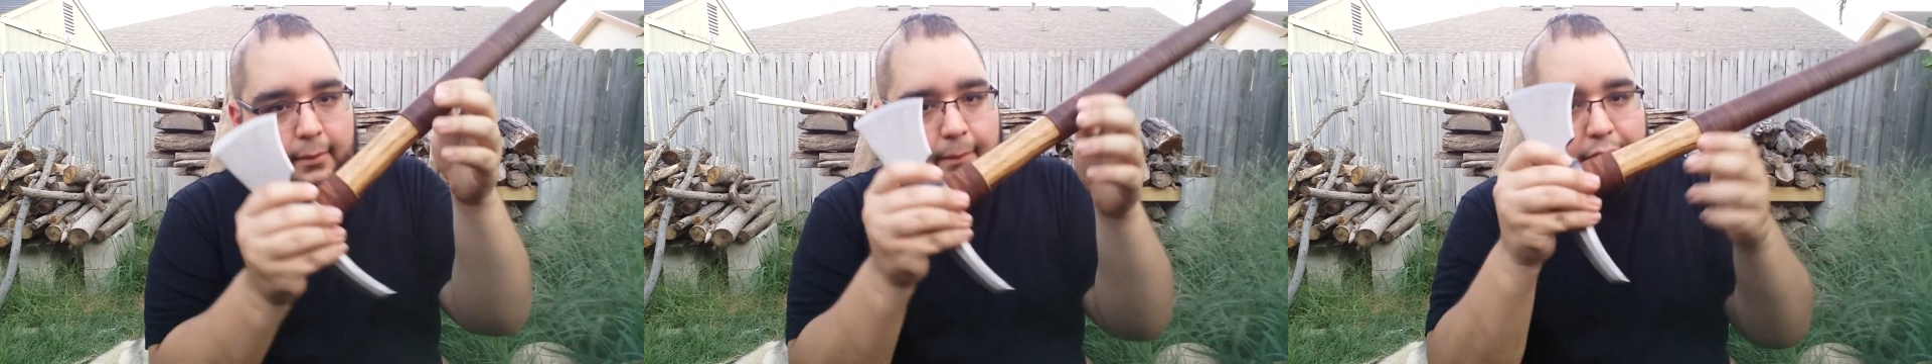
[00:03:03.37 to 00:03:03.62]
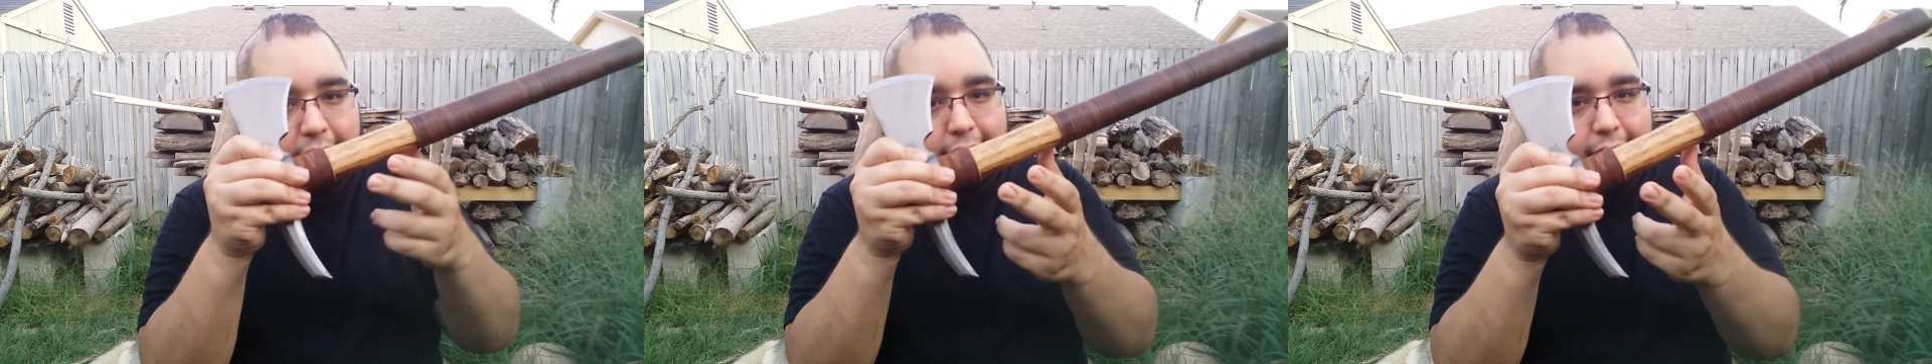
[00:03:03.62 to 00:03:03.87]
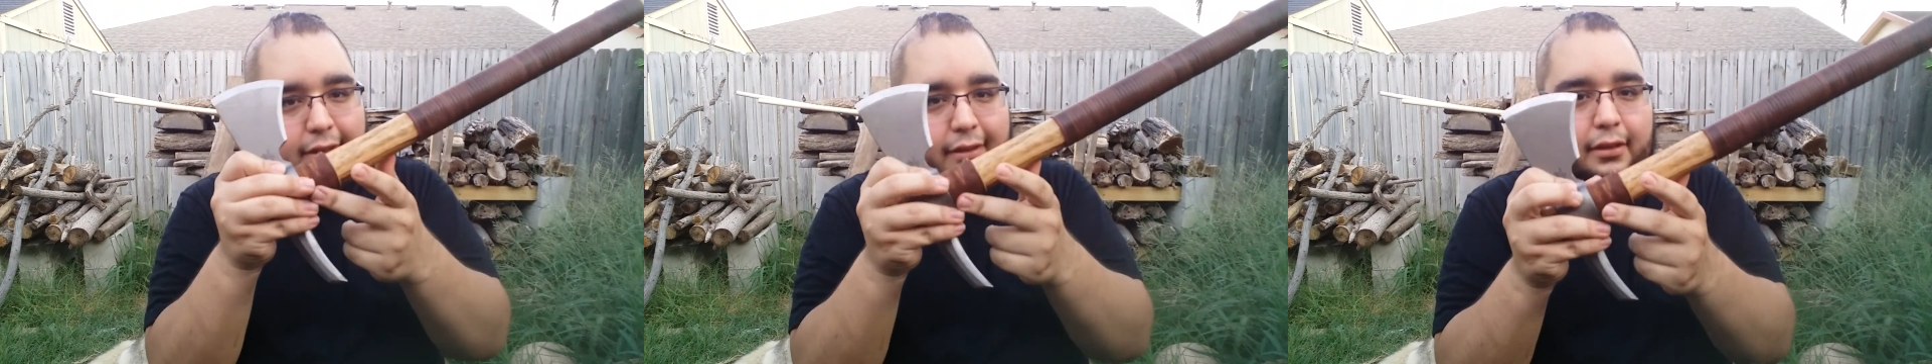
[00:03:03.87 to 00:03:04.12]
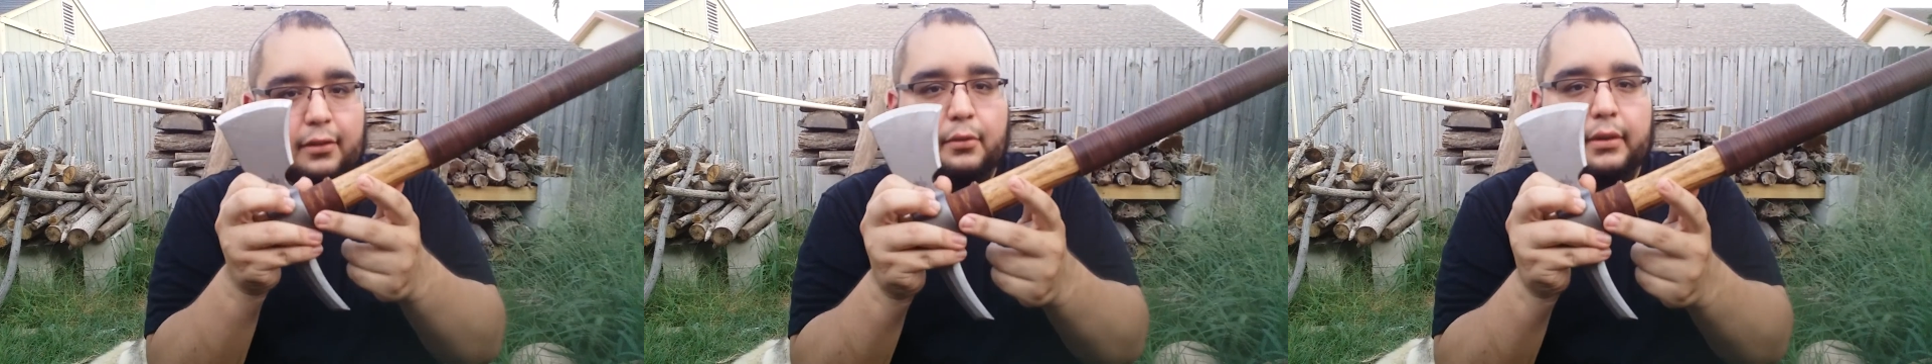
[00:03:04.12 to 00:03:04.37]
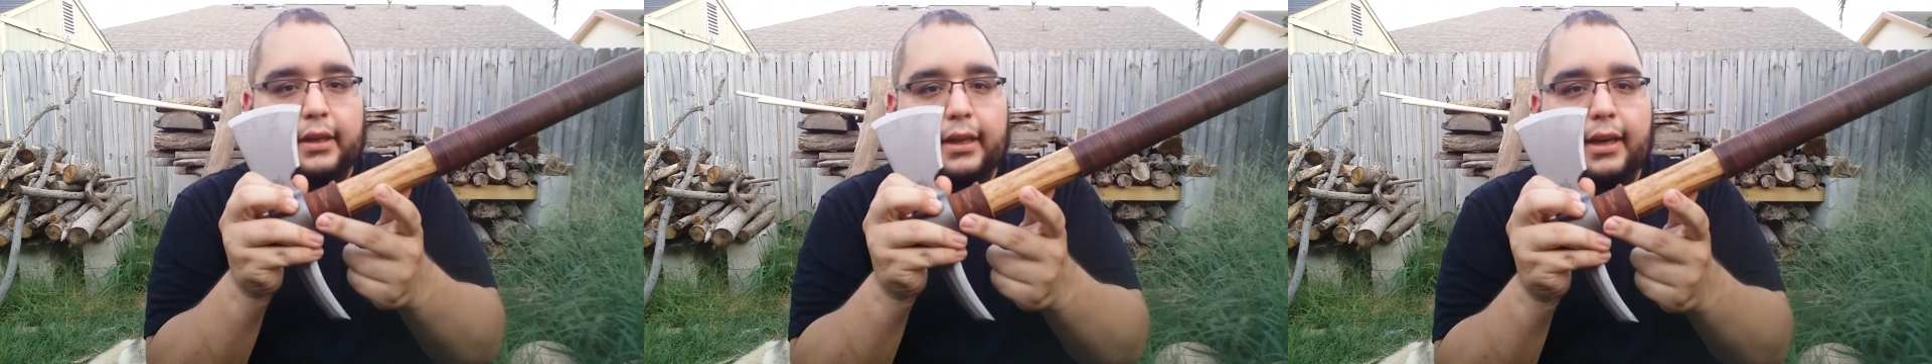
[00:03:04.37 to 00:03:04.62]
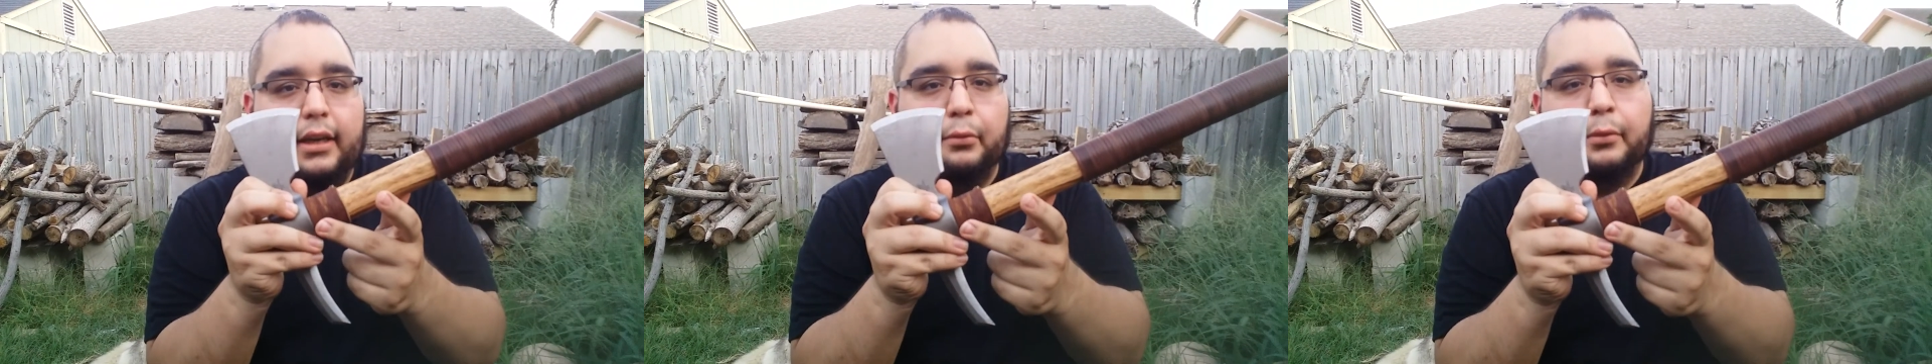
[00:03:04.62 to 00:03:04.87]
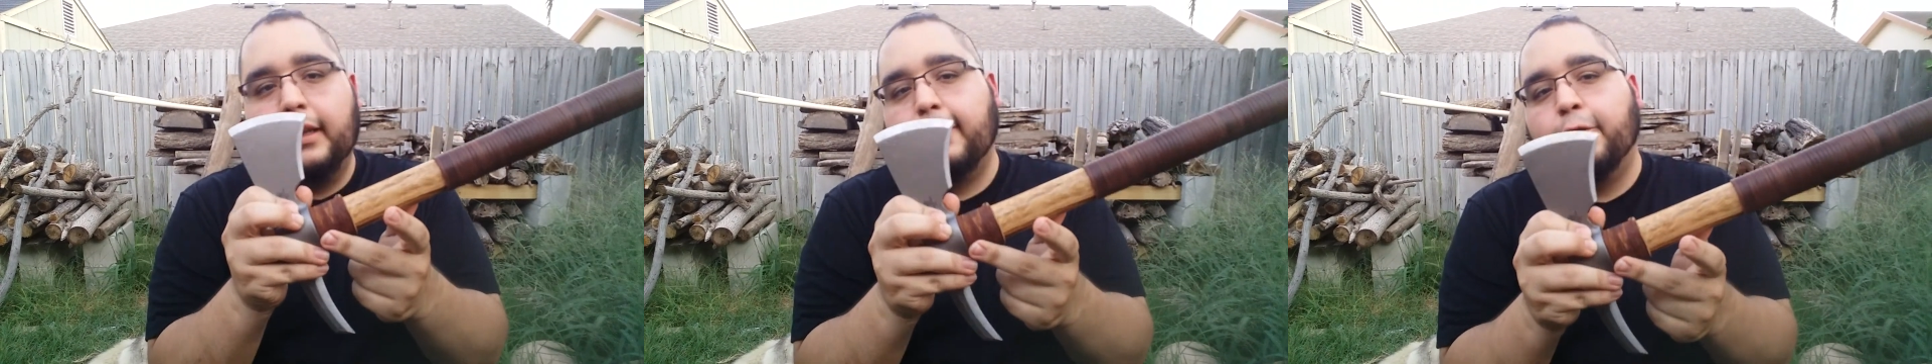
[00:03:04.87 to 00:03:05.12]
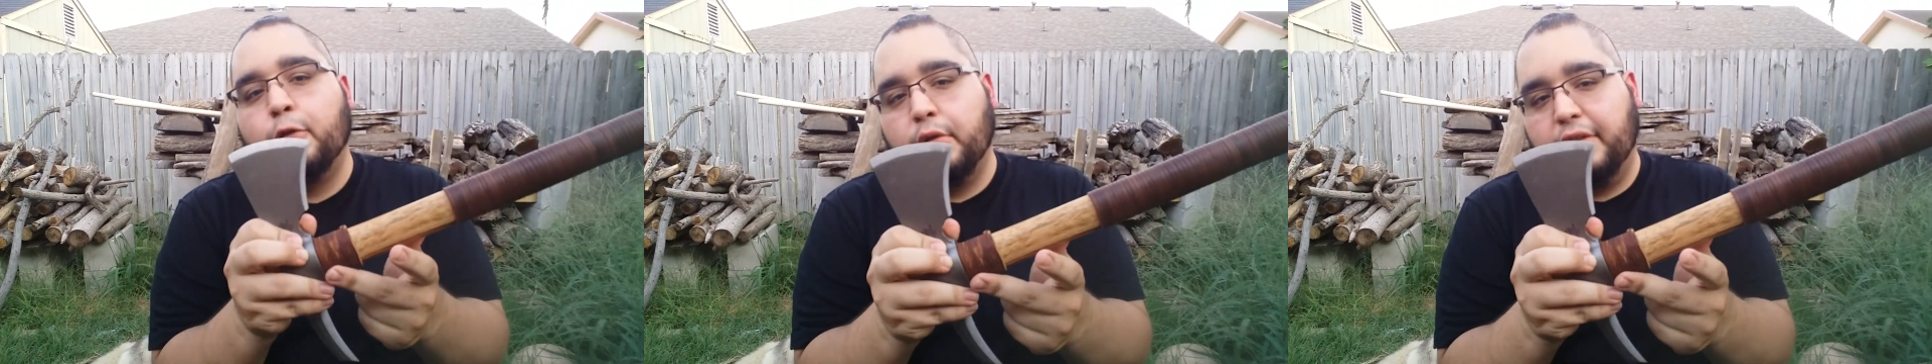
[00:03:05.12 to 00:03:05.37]
But this is just to kind of
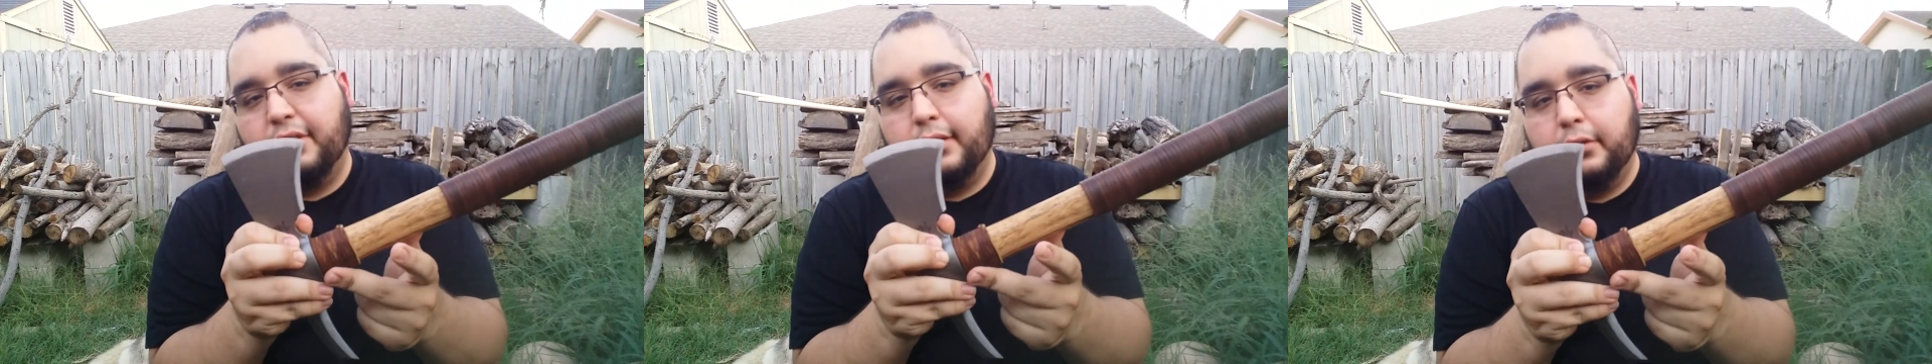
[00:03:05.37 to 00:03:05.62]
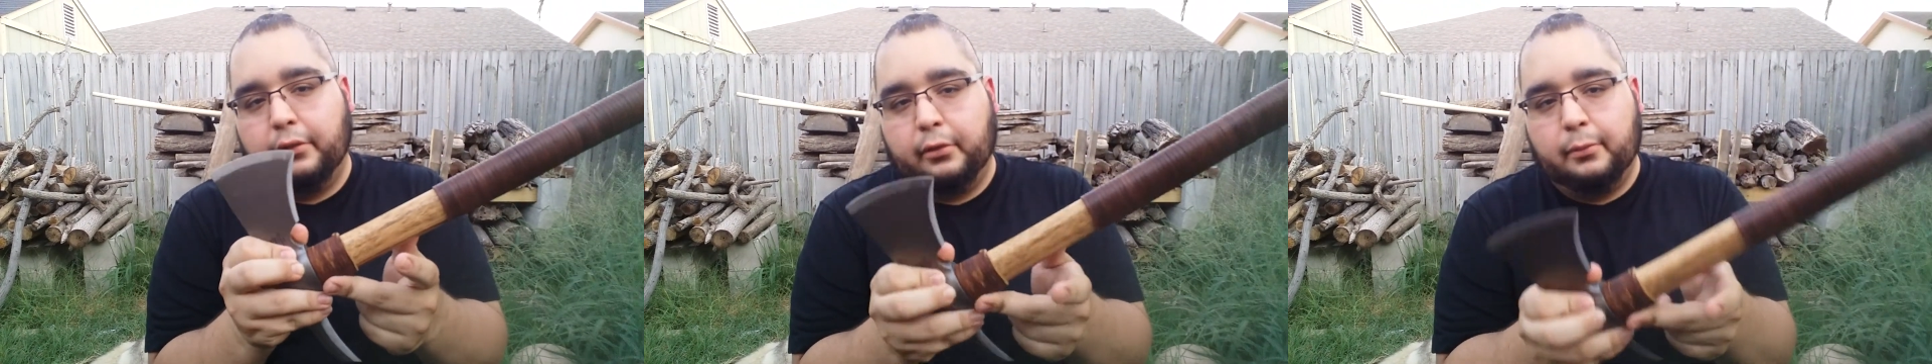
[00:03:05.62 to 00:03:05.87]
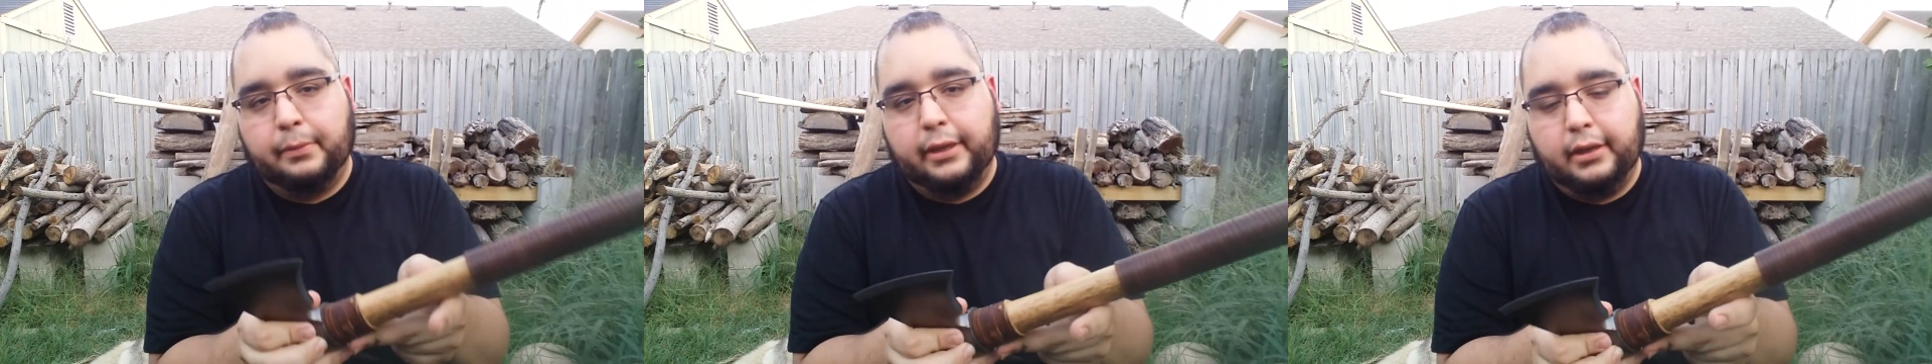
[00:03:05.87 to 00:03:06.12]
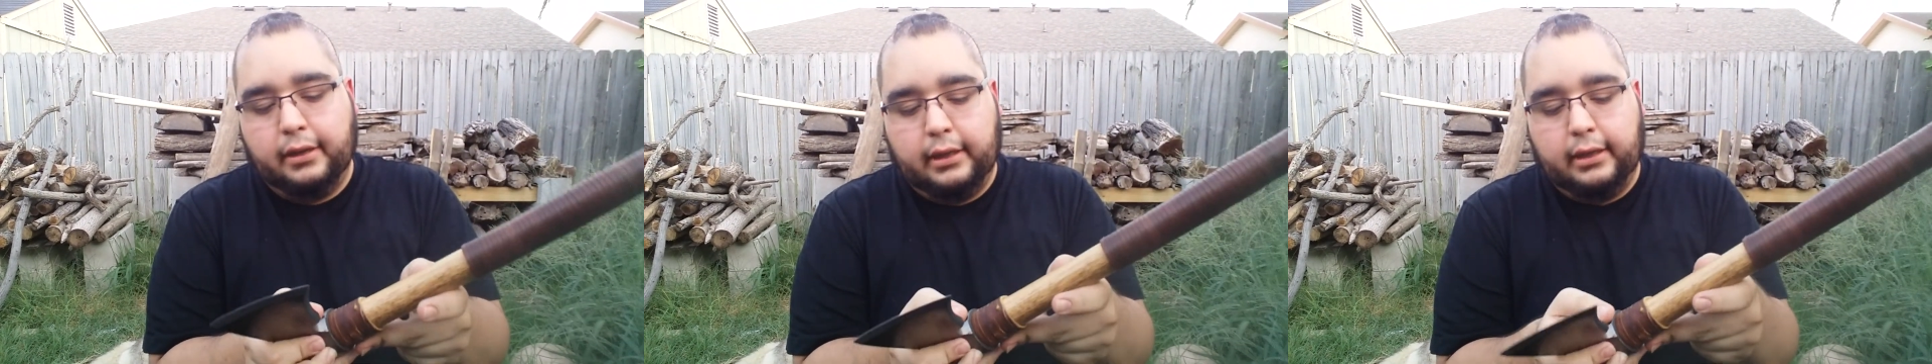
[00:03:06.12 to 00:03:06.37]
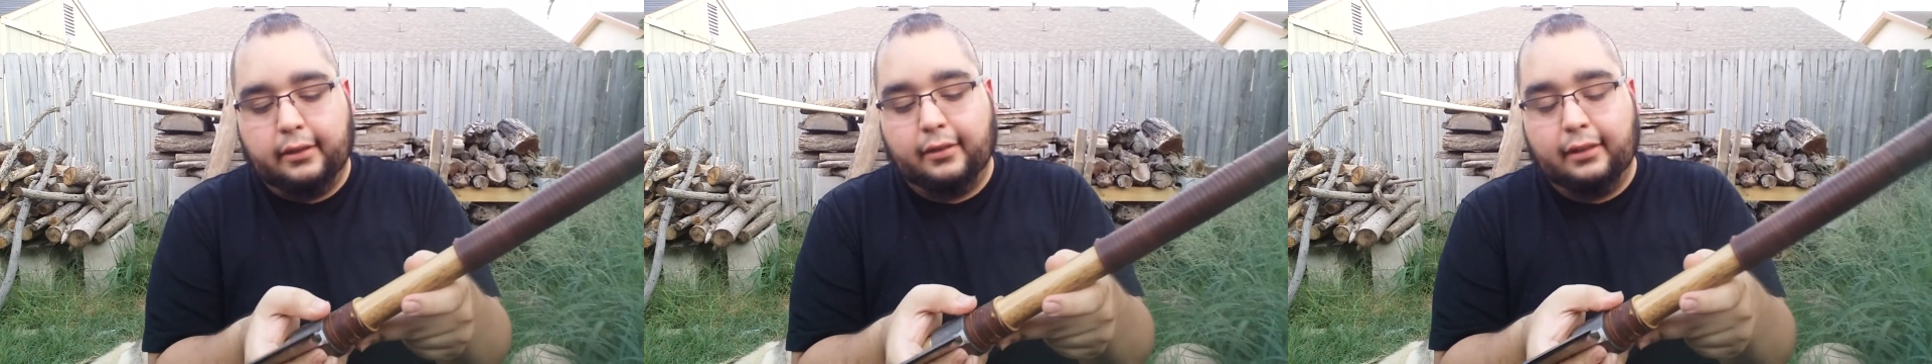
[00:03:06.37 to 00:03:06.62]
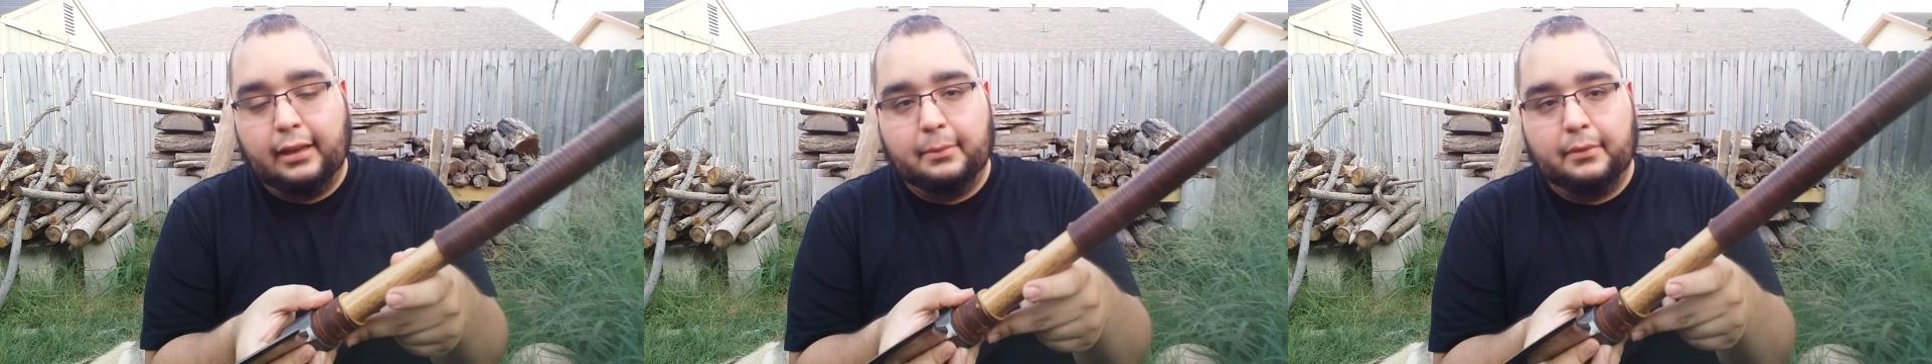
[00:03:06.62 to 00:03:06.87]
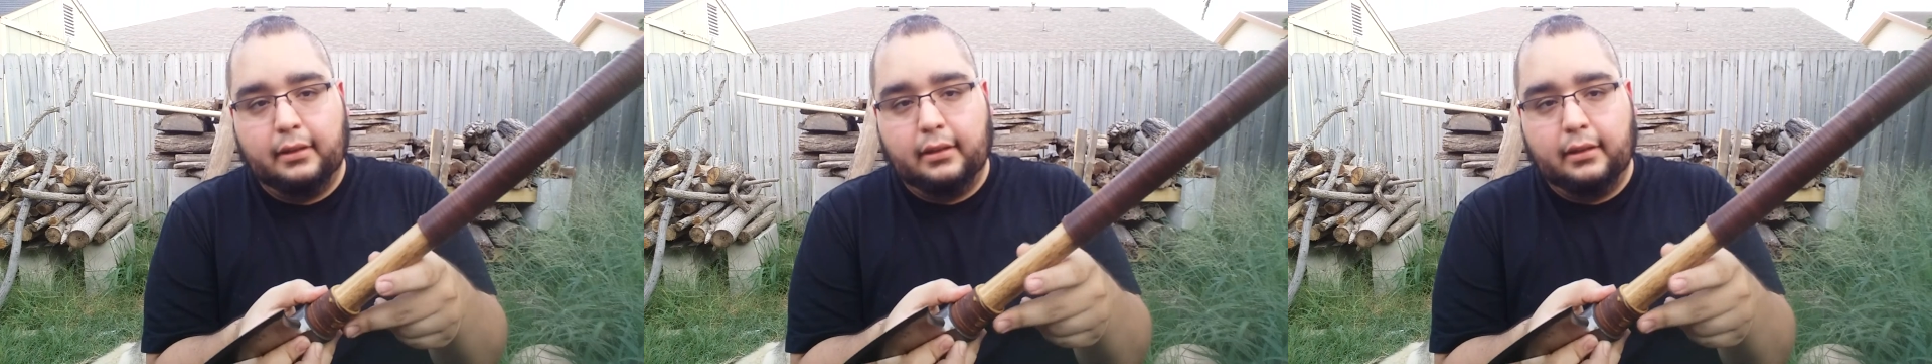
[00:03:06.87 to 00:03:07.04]
reinforce it a little bit, and at the same